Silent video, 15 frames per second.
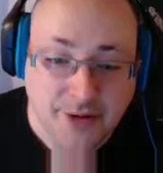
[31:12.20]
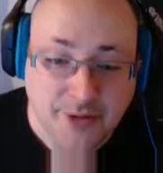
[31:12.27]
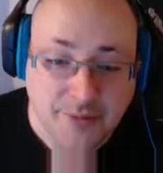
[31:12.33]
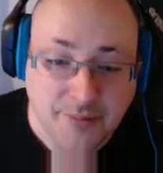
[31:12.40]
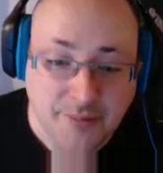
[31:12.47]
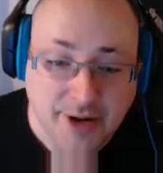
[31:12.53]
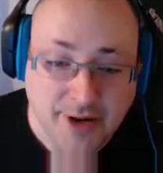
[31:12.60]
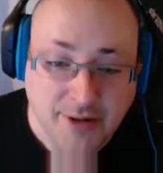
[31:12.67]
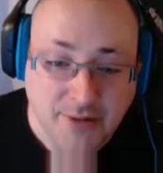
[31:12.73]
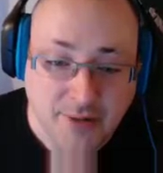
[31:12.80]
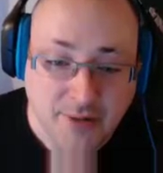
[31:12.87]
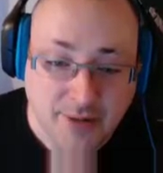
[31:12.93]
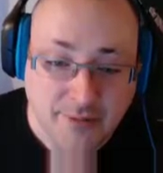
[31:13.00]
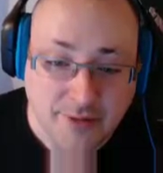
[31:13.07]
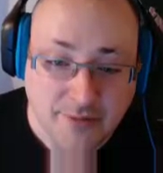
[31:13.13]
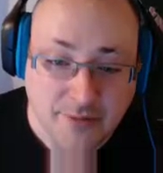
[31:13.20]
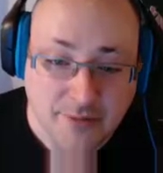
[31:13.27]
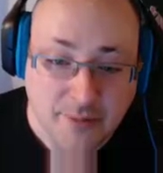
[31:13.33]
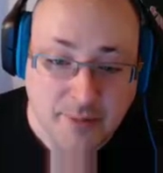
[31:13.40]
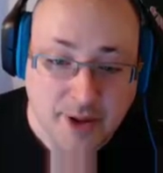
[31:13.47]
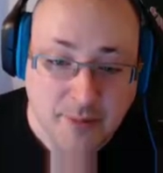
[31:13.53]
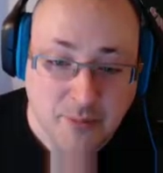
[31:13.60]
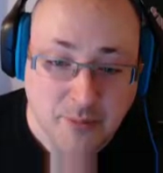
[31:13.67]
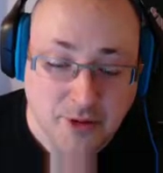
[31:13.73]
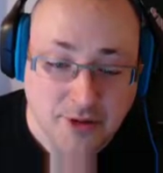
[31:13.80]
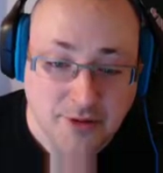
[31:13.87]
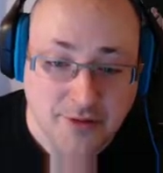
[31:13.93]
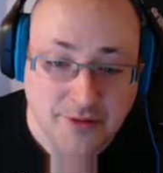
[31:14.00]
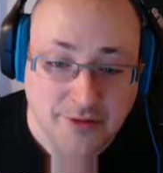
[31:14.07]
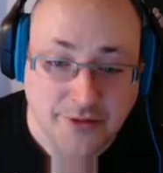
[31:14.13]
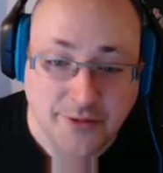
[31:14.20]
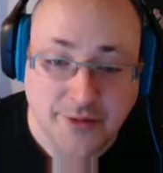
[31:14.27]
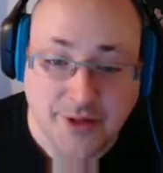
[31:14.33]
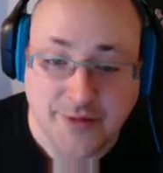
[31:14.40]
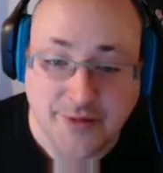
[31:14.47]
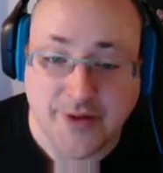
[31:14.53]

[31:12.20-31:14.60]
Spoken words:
make a graphic for the map markers so that